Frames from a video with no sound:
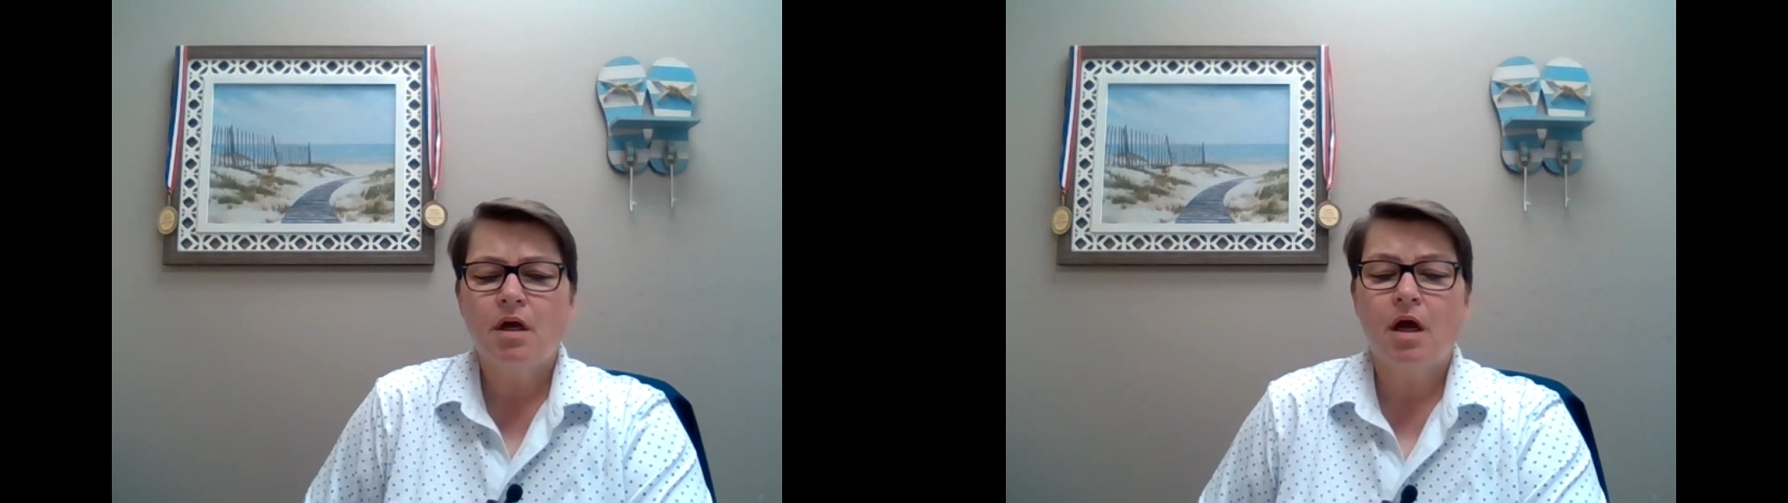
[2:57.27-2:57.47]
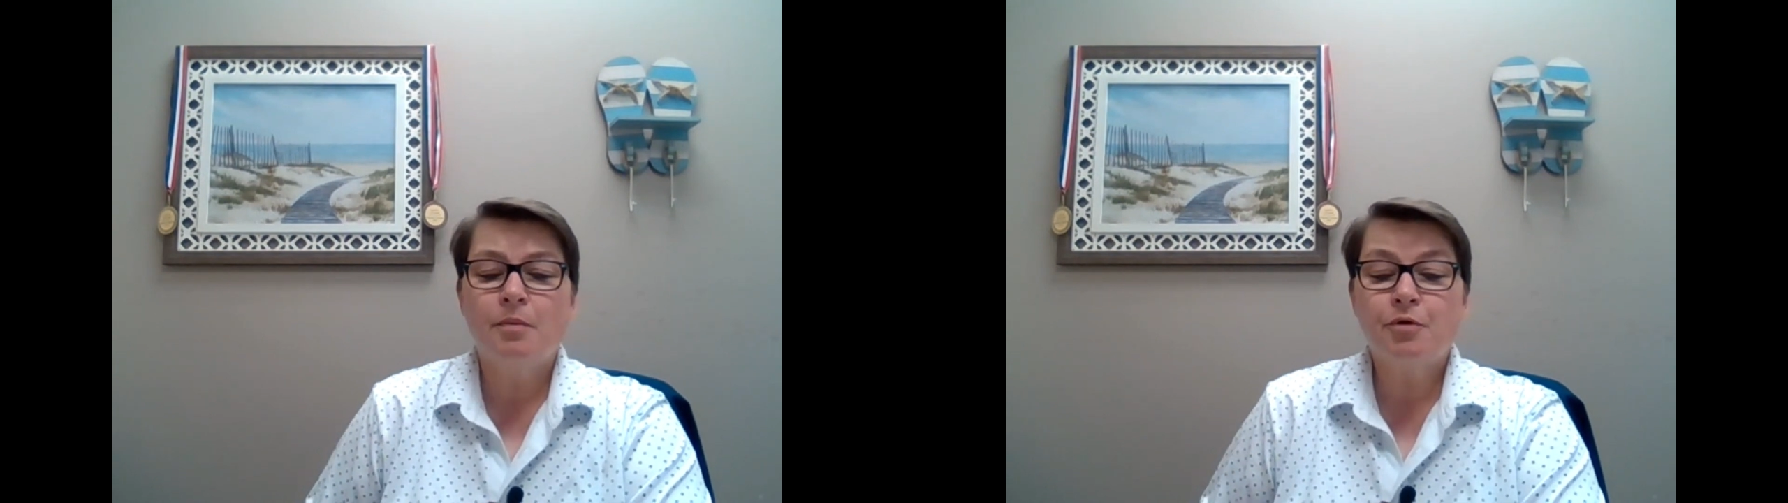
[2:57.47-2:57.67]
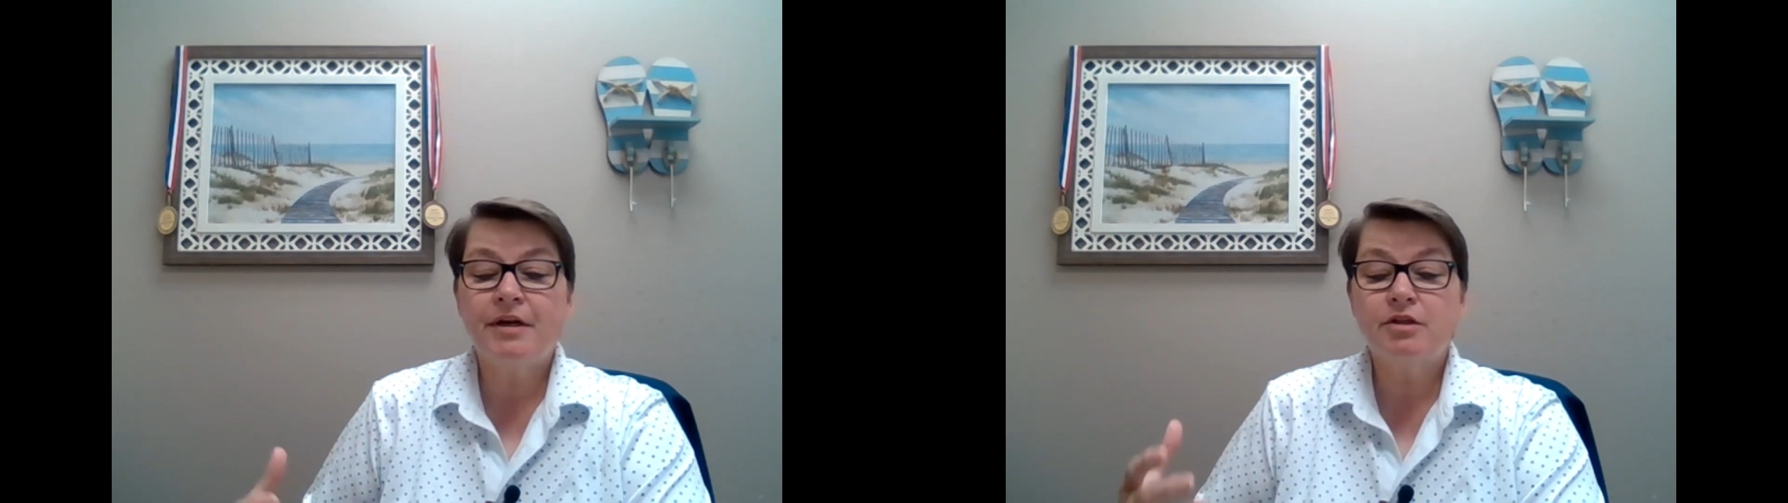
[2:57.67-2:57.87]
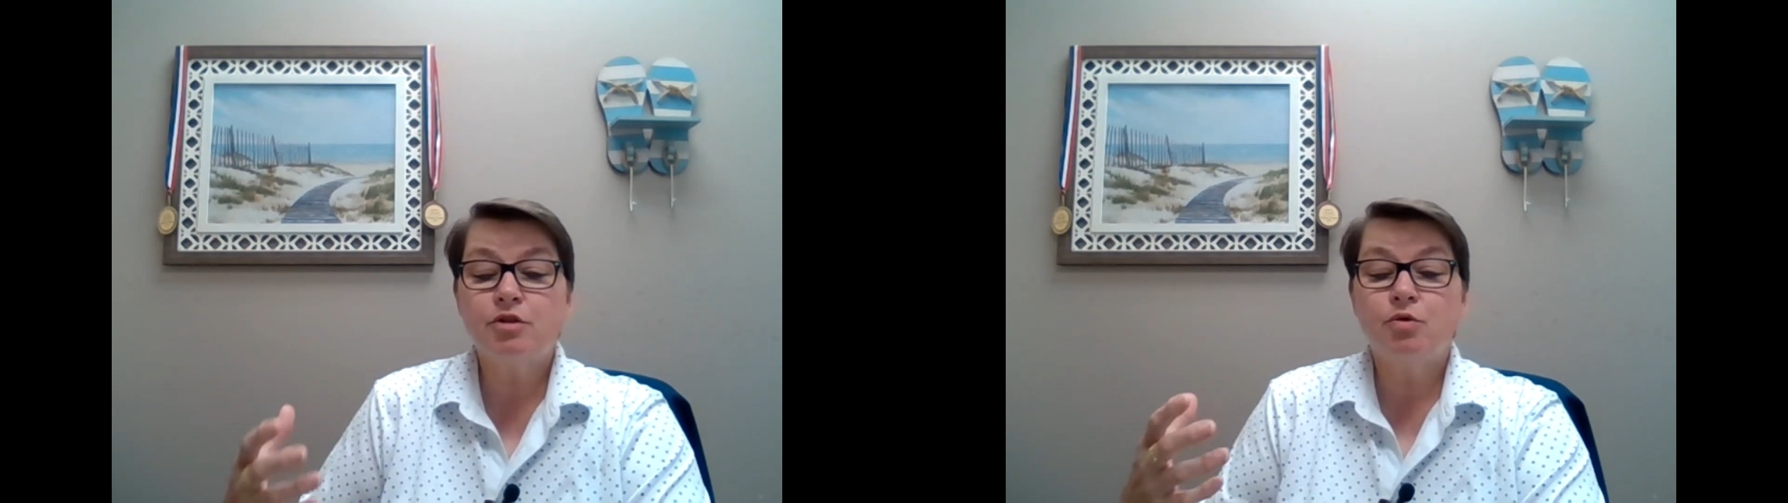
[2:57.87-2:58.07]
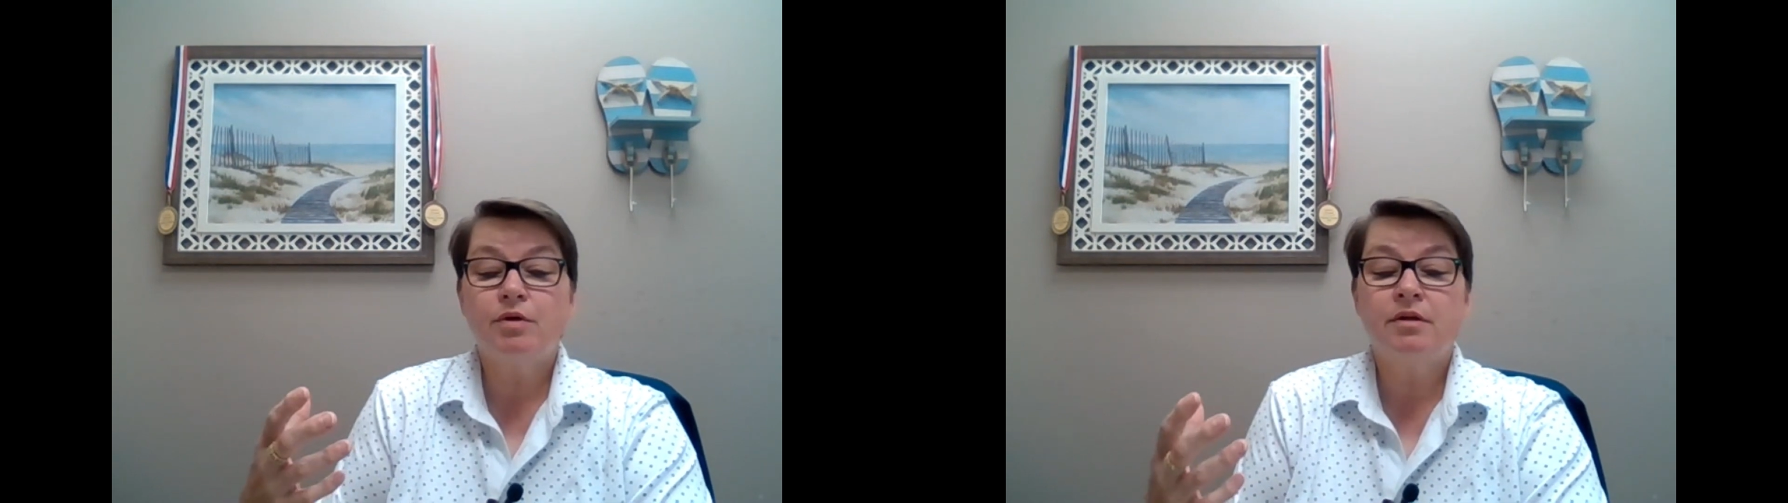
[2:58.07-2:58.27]
Upgrading
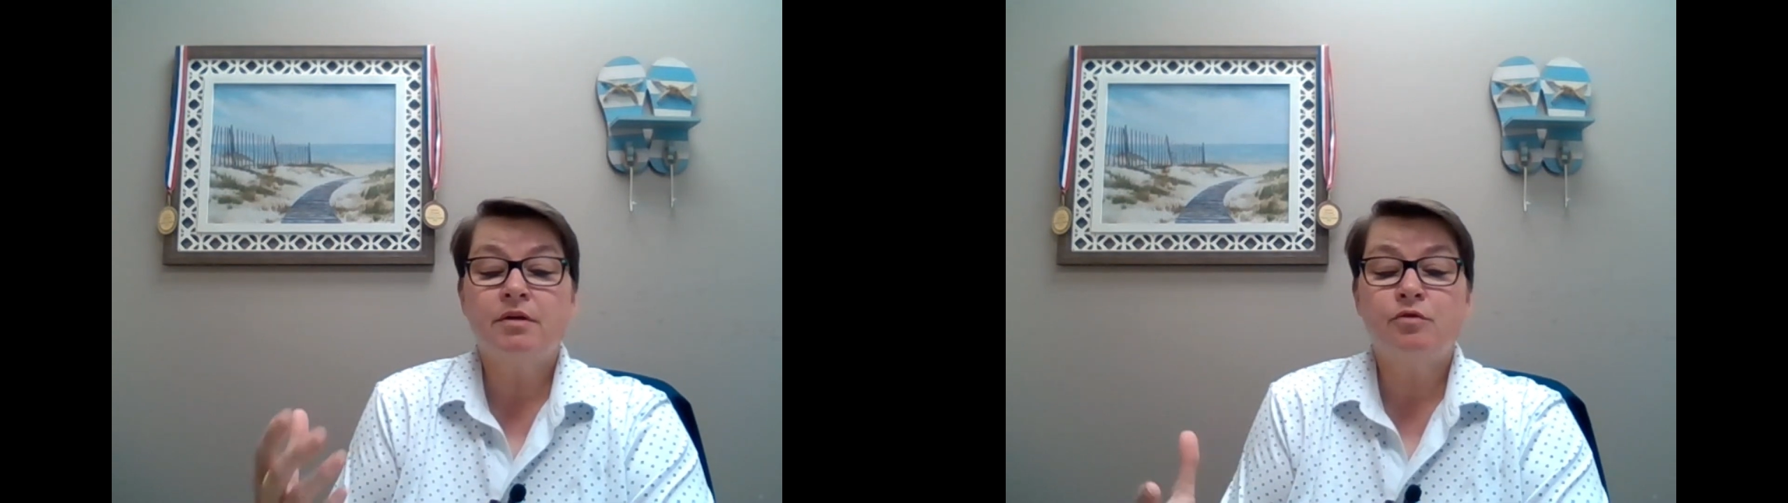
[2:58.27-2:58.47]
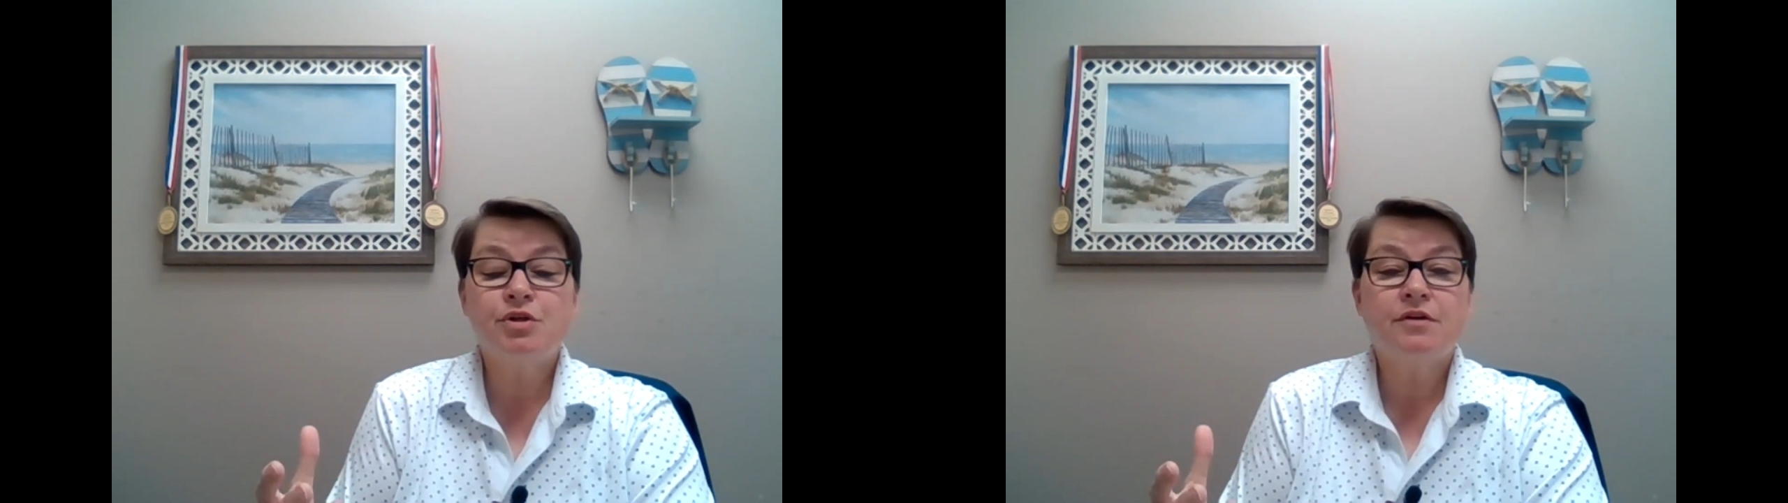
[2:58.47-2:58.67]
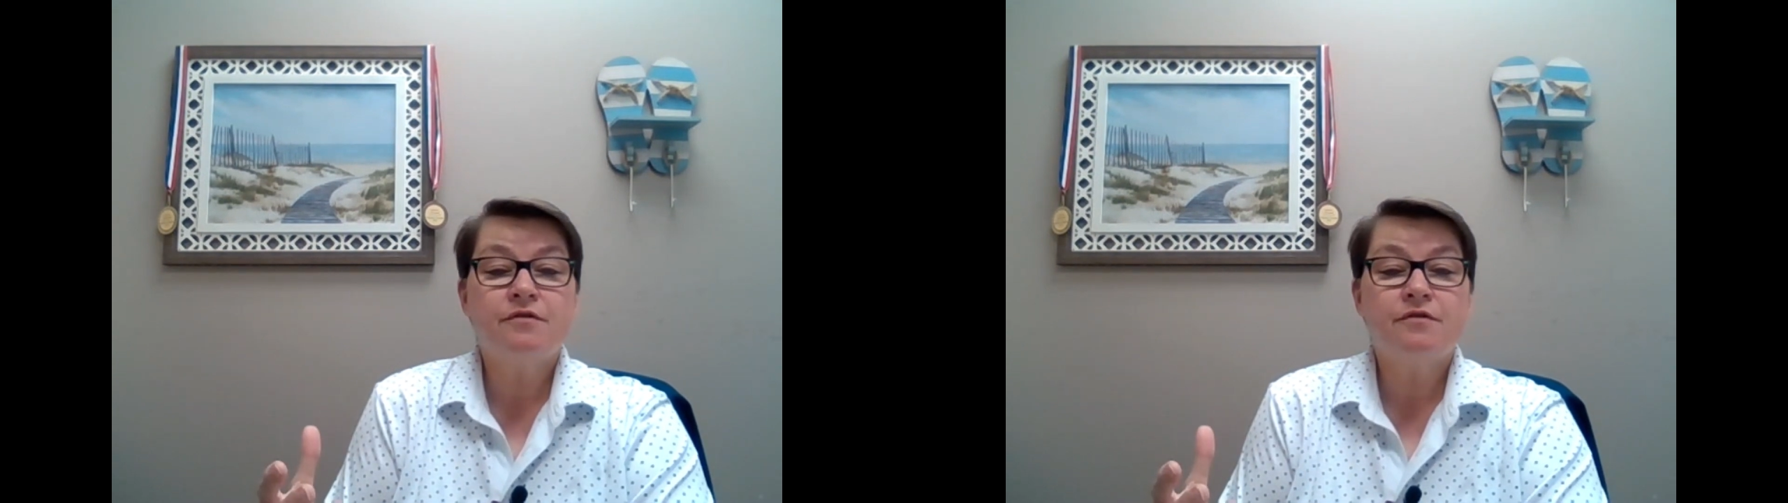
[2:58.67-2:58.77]
to energy